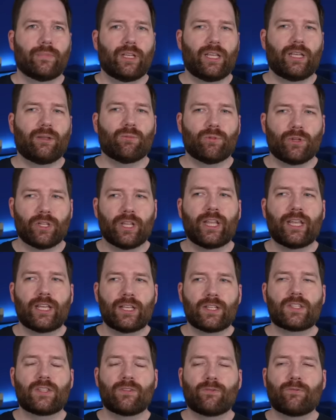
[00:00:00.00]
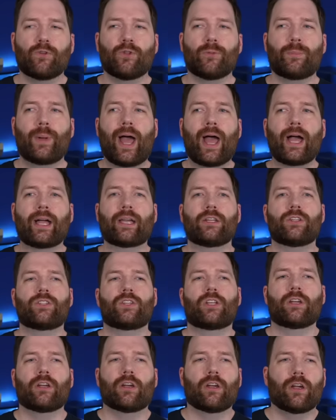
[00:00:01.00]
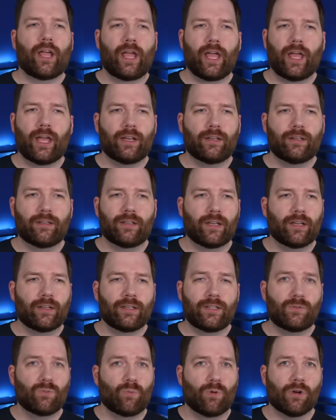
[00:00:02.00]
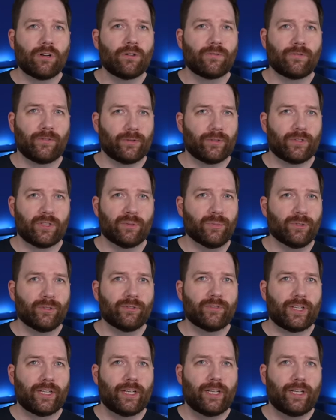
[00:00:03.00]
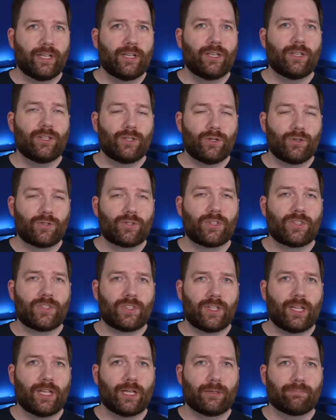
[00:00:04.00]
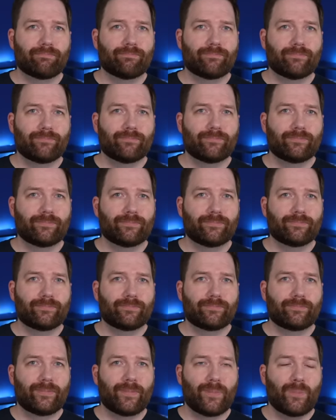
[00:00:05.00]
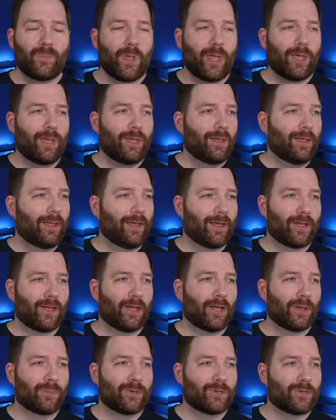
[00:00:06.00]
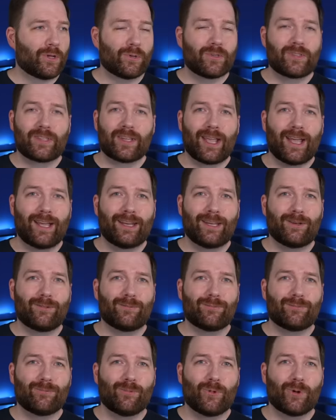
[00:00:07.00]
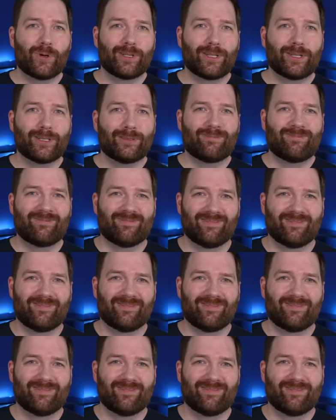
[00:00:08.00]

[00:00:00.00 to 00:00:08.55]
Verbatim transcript: He really is the full package here, and uh, he's wonderful in the movie. You should see it. Uh, but don't say I didn't warn you.